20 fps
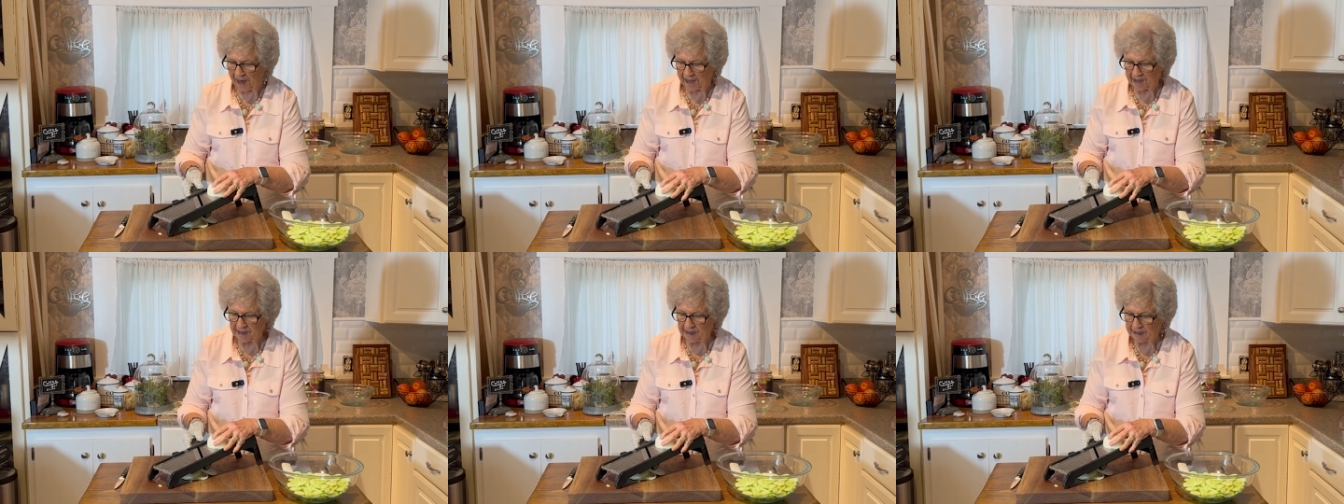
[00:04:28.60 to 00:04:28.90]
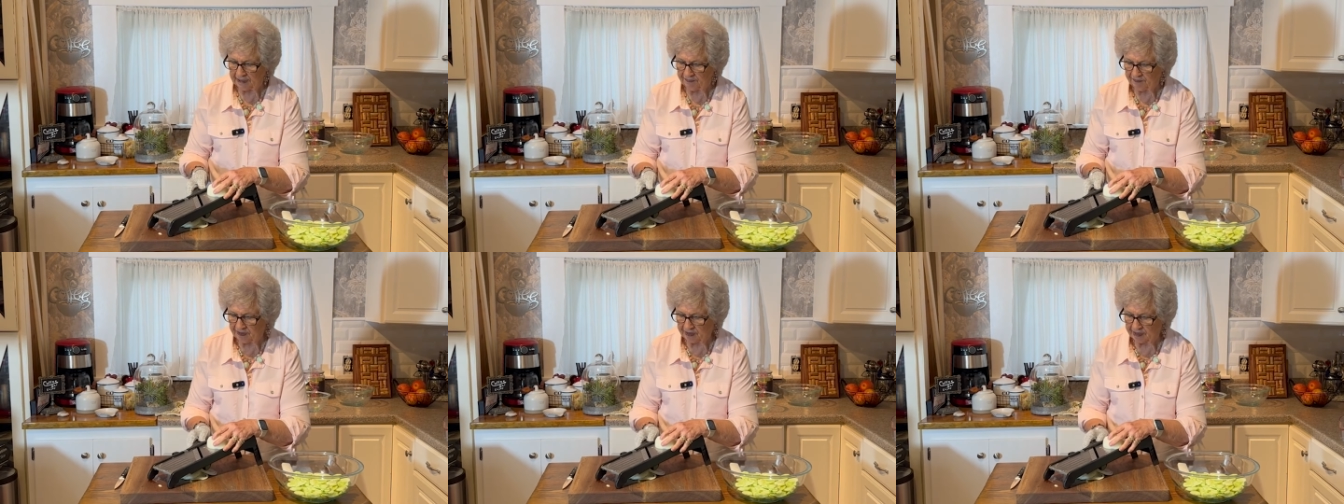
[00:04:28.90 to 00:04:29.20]
I
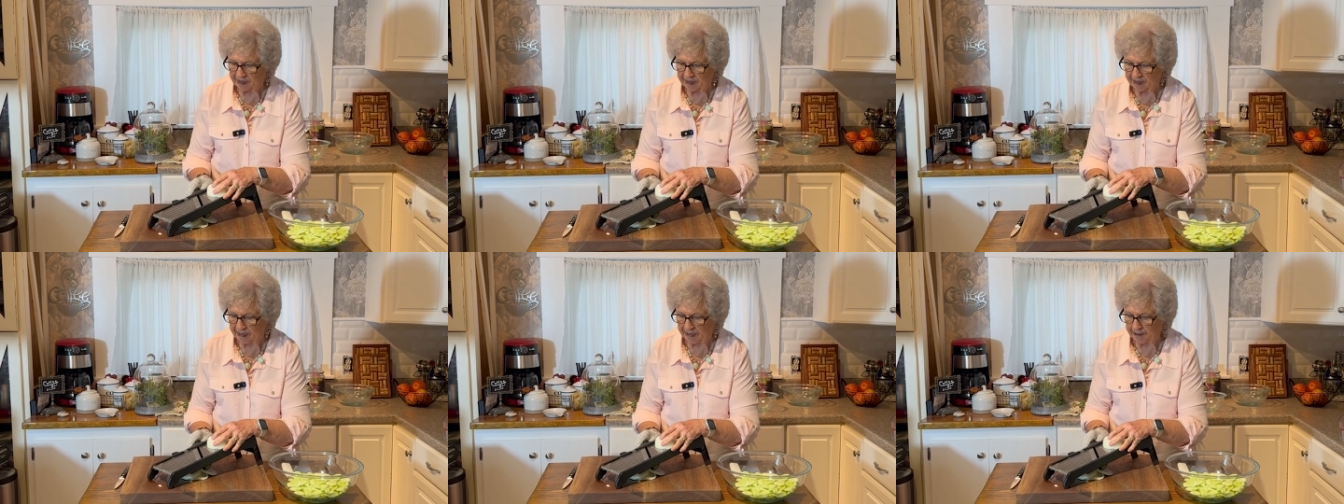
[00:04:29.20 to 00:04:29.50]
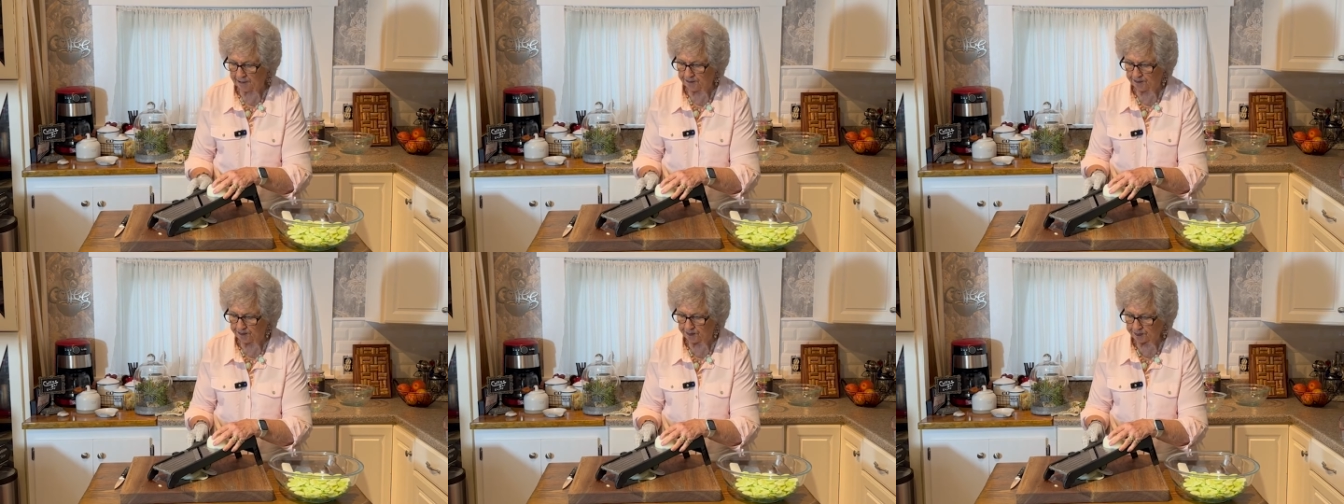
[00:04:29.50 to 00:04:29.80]
love this
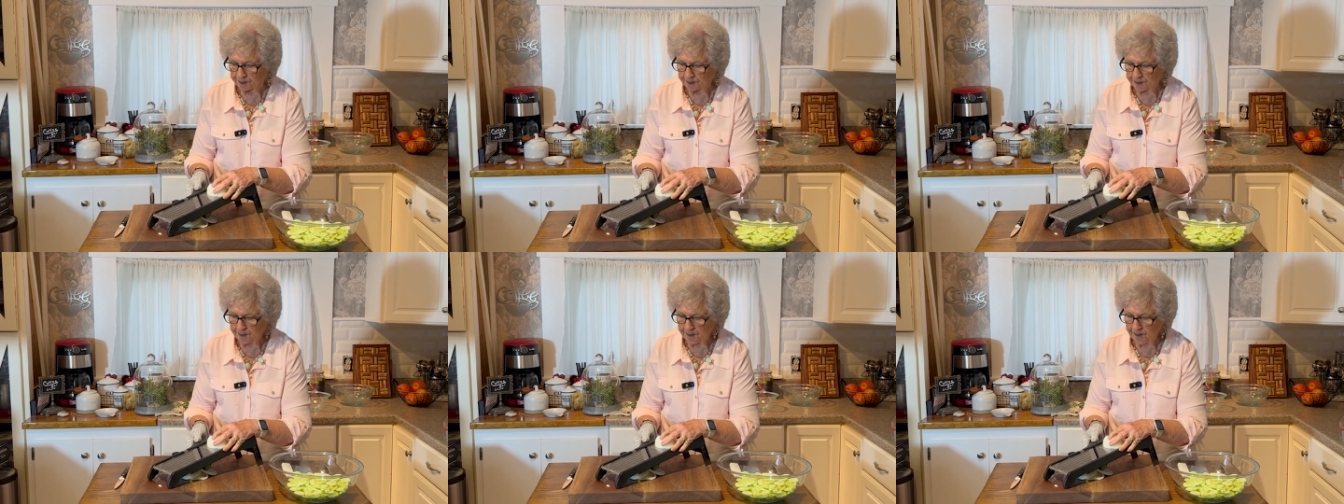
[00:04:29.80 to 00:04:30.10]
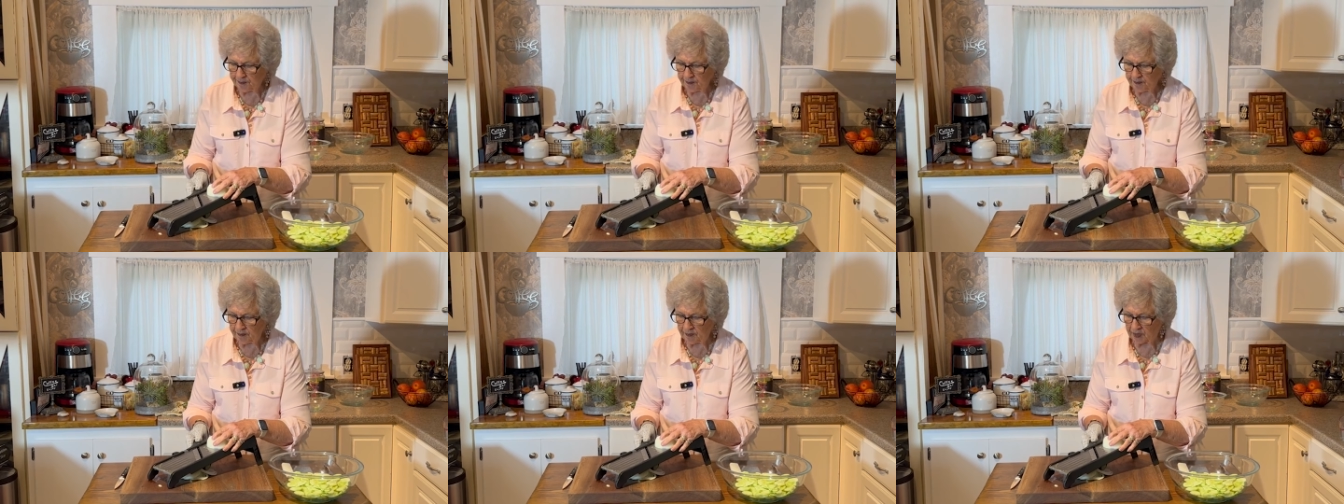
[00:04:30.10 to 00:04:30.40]
thing.
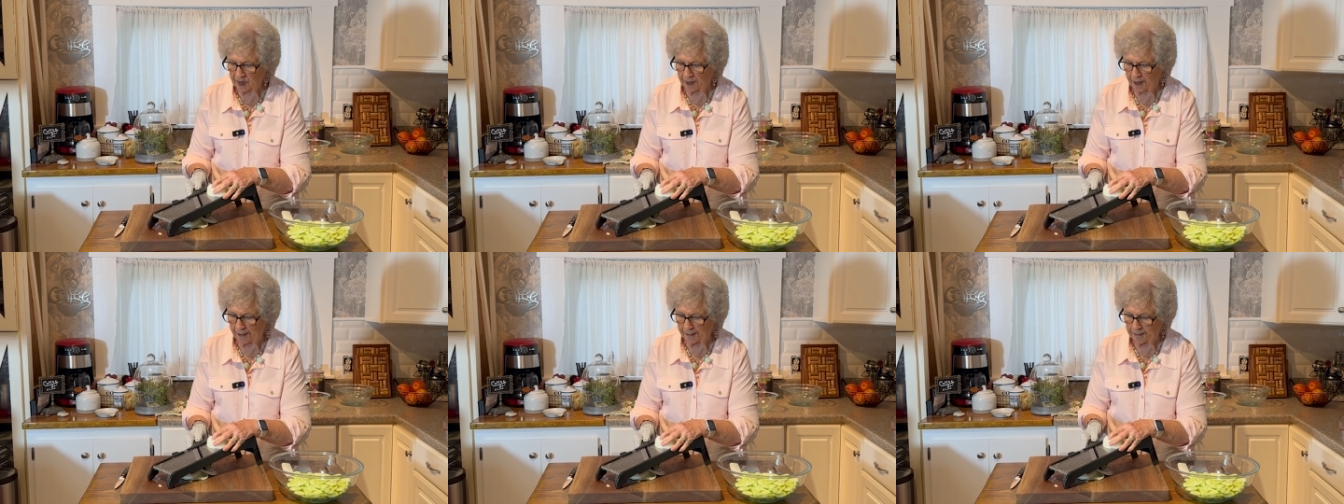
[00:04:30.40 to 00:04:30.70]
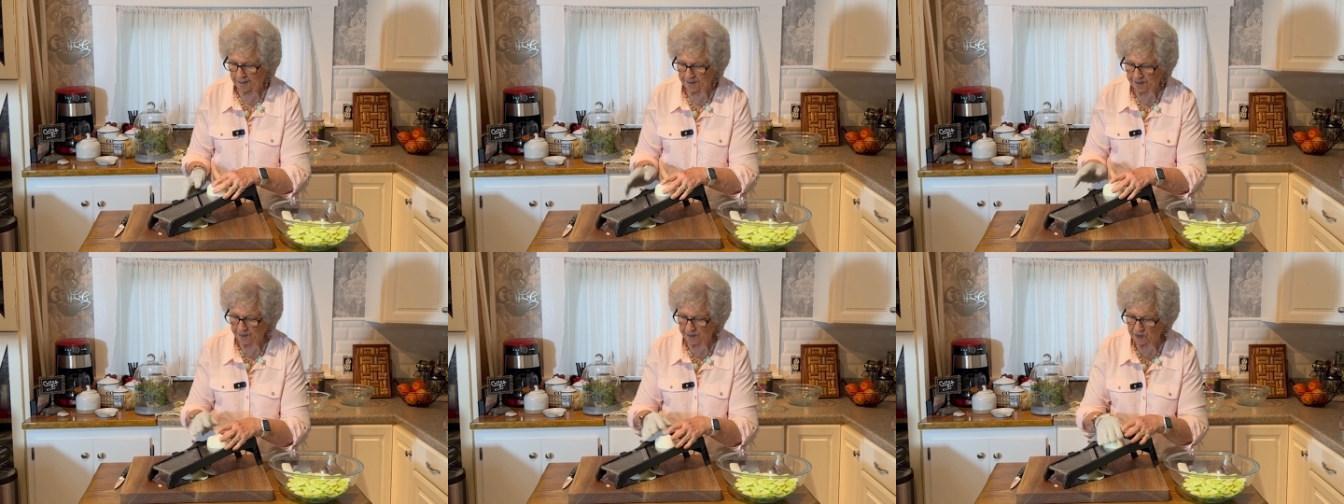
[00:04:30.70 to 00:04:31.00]

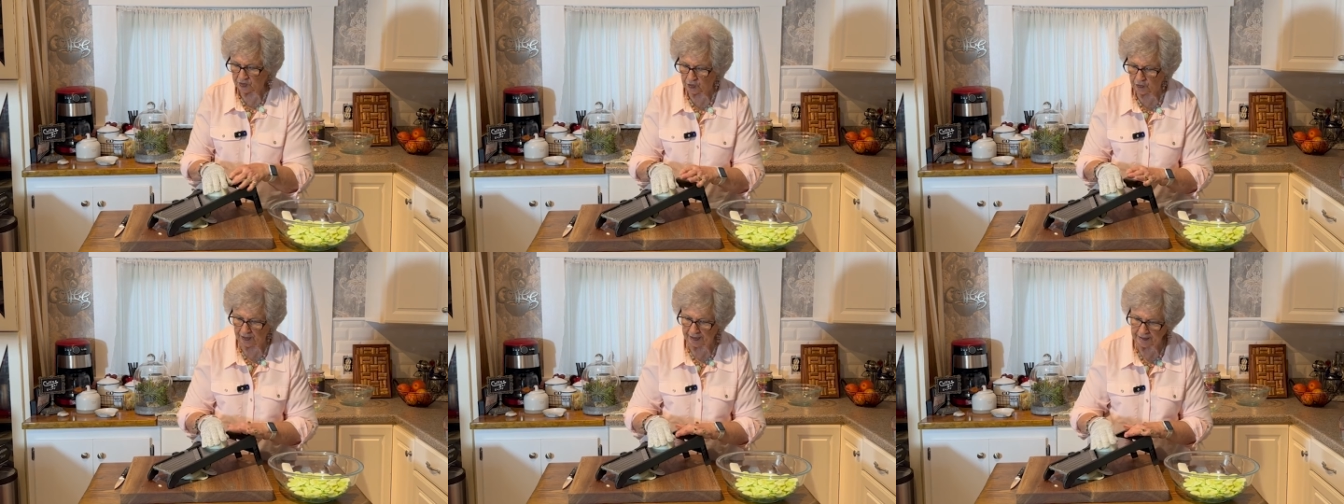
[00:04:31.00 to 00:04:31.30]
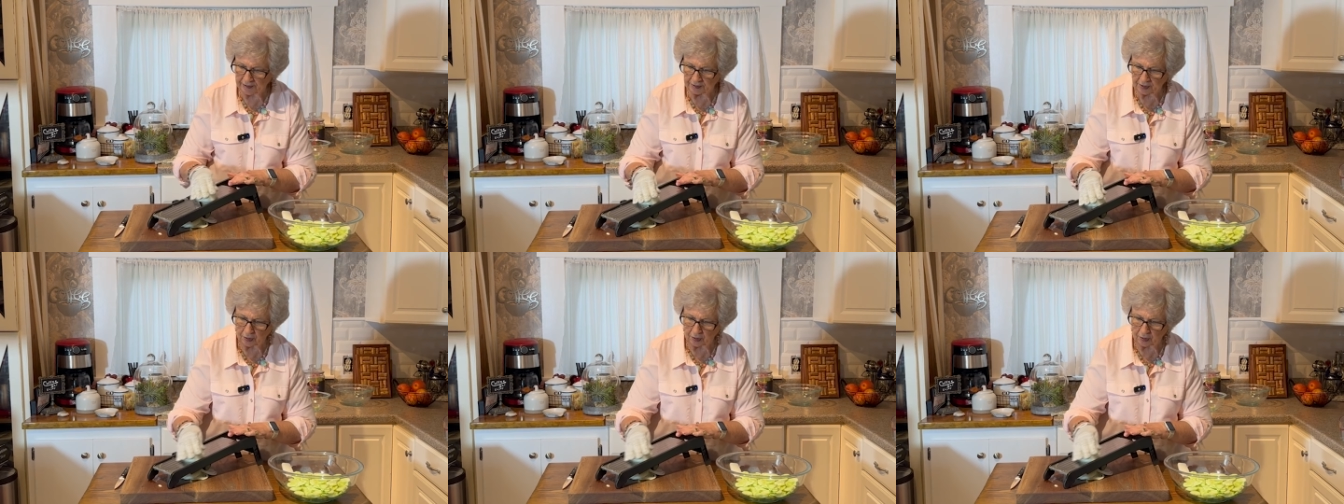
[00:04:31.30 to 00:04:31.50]
Gramps